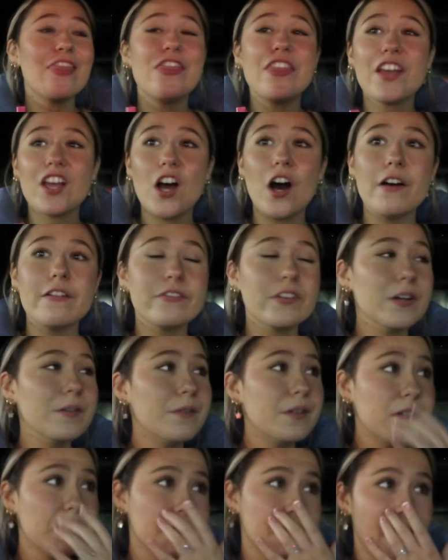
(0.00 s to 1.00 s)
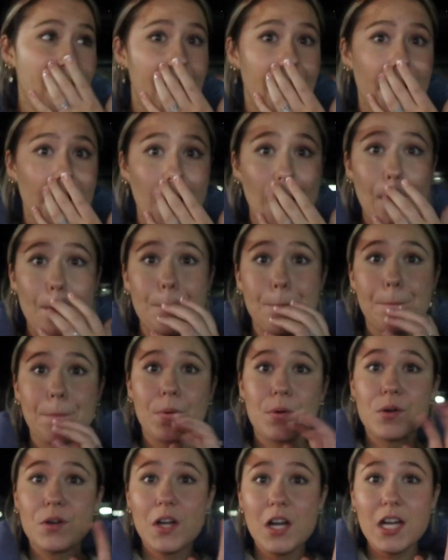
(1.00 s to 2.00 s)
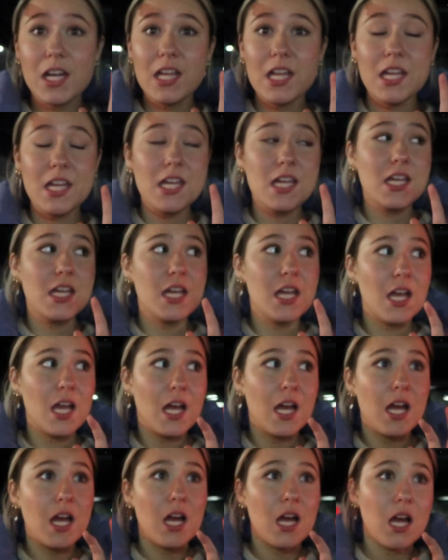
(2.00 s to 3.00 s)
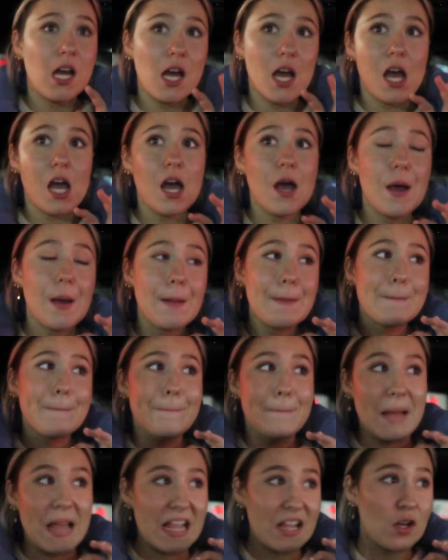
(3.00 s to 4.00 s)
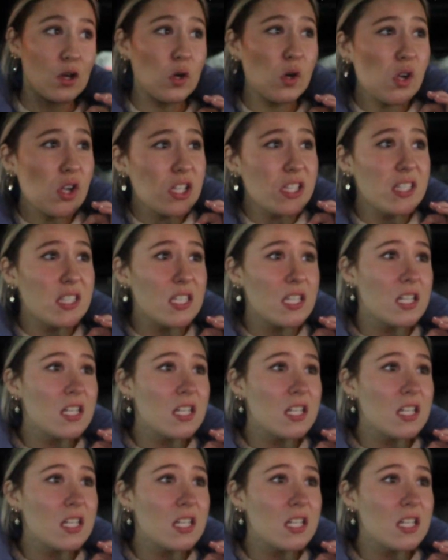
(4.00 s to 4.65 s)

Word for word: The cover was like pretty mangled.